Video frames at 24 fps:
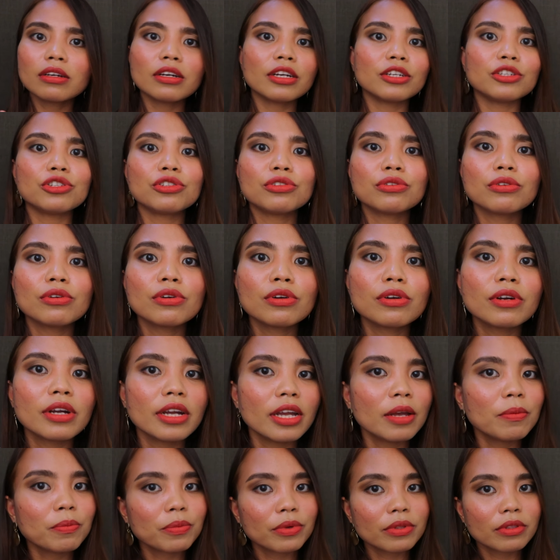
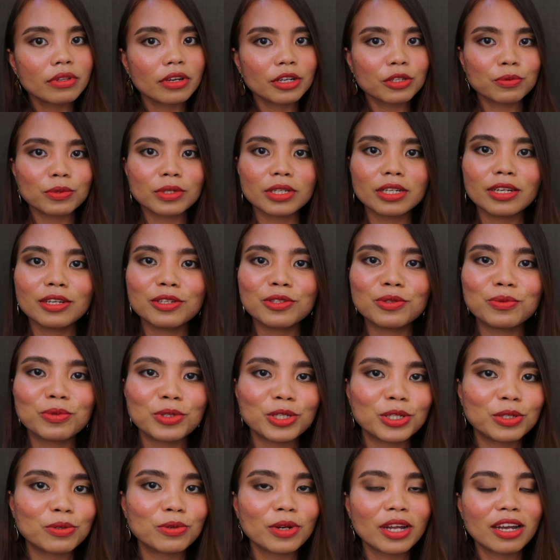empathize with the
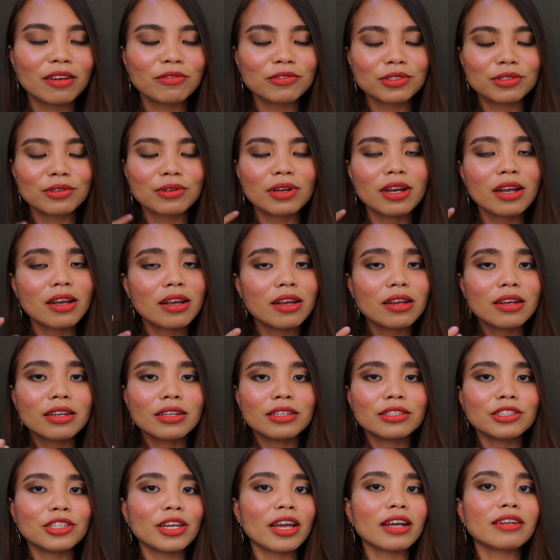customer. You don't have to
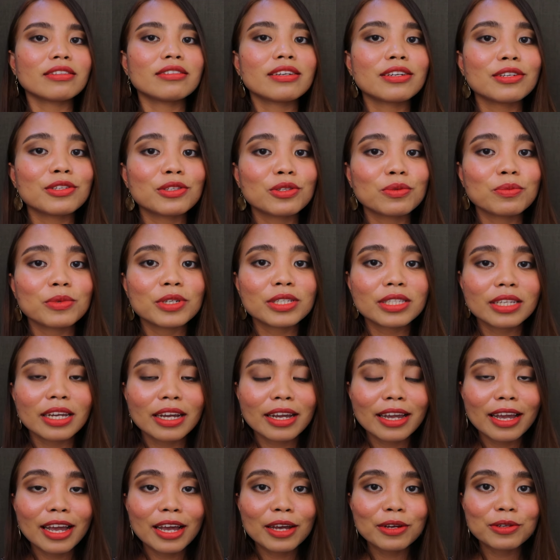check the customer's
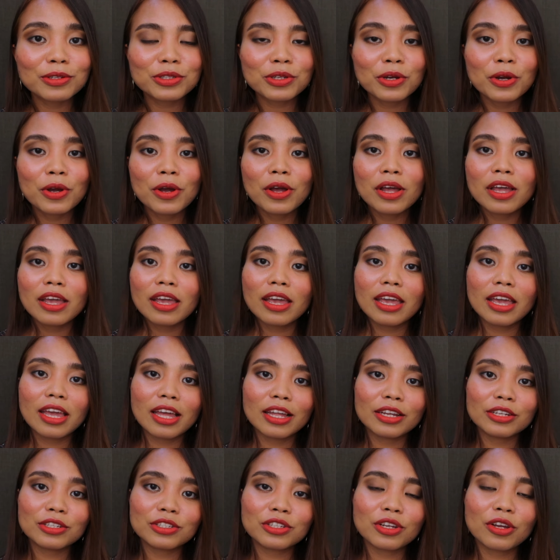account,
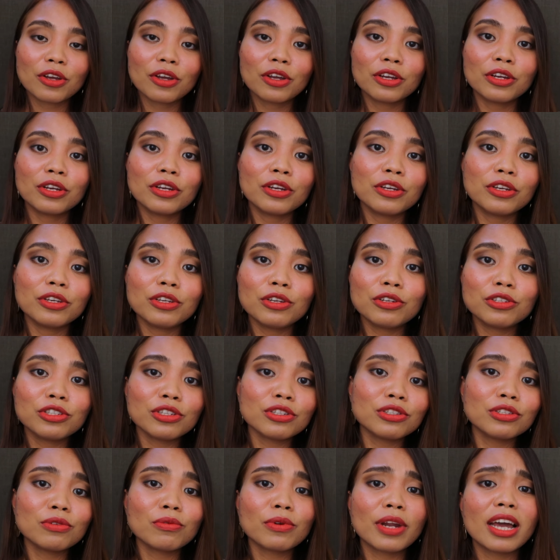and you
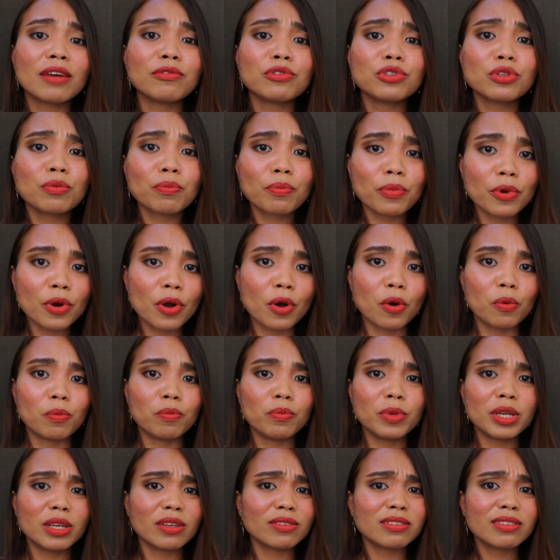just don't have to
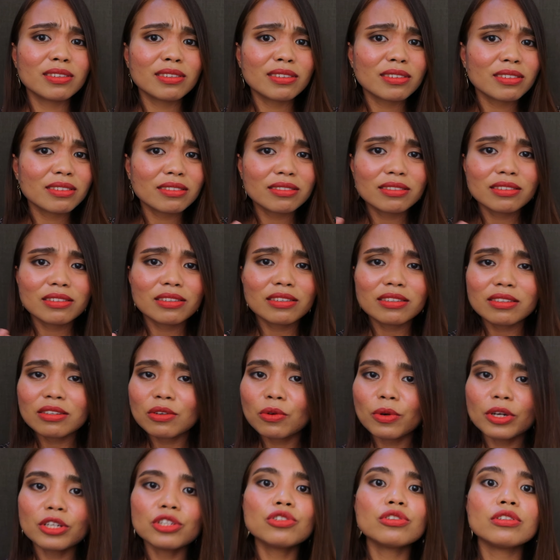probe because the
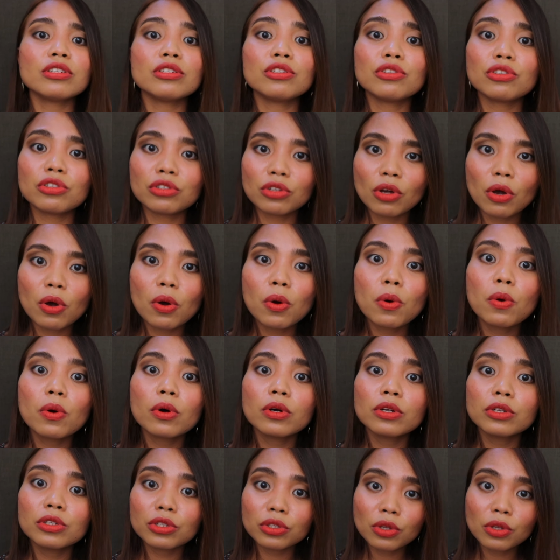question is so